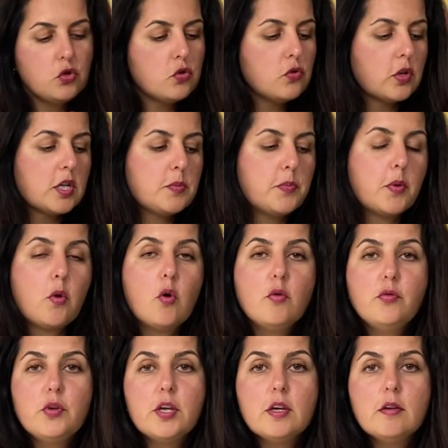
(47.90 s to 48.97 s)
So now let's
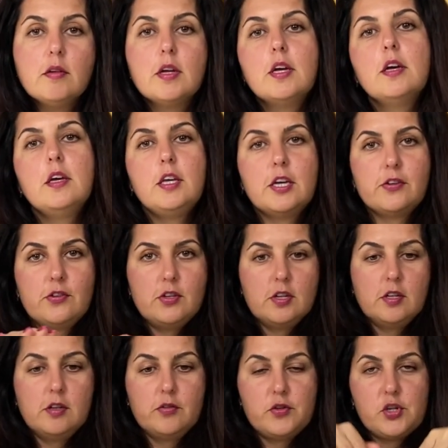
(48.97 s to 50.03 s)
do an unboxing.
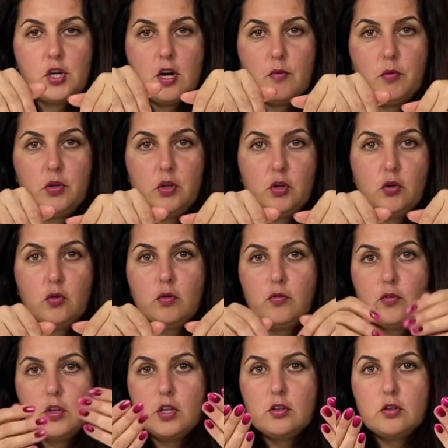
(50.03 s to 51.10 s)
I also did a
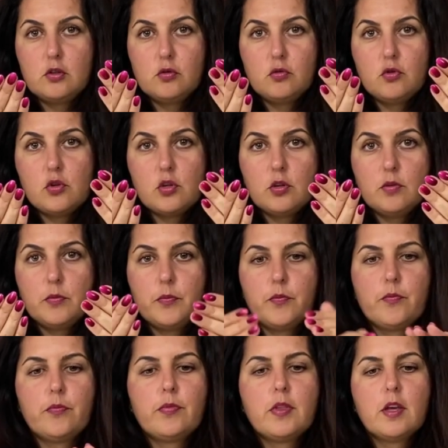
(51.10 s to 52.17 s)
manicure at midnight
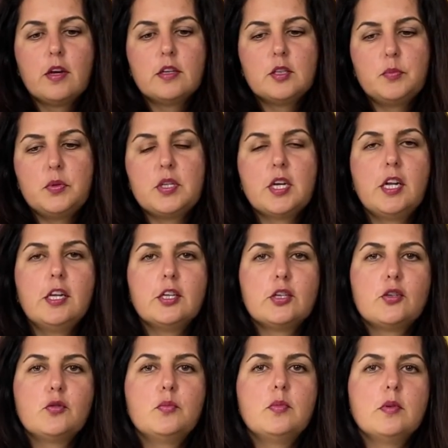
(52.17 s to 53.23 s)
for me, but
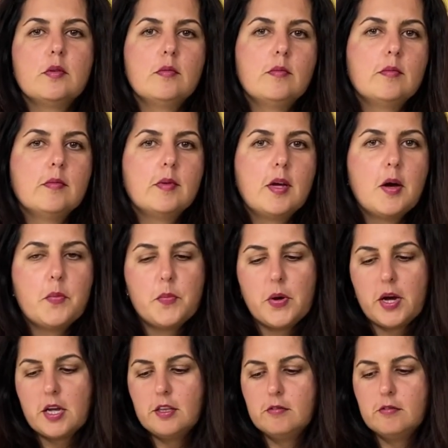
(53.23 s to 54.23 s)
especially for you.